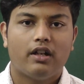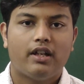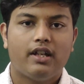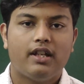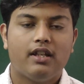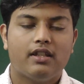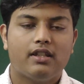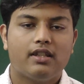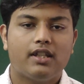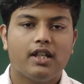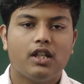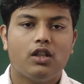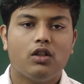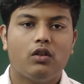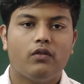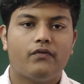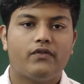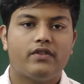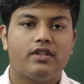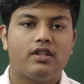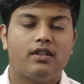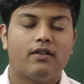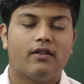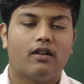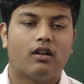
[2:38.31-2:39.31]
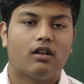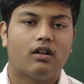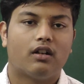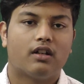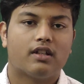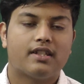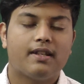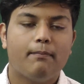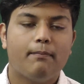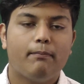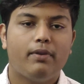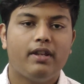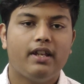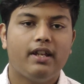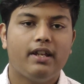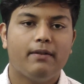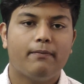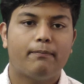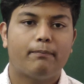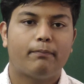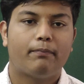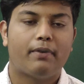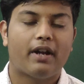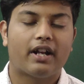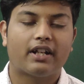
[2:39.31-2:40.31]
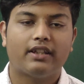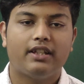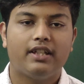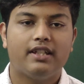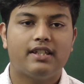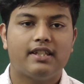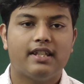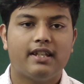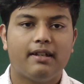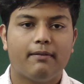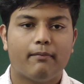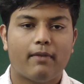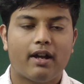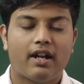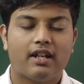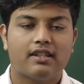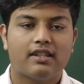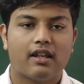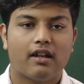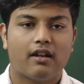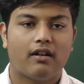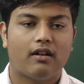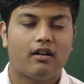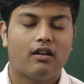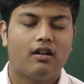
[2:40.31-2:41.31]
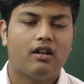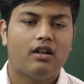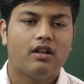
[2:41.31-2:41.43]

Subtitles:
instead of simply practicing math,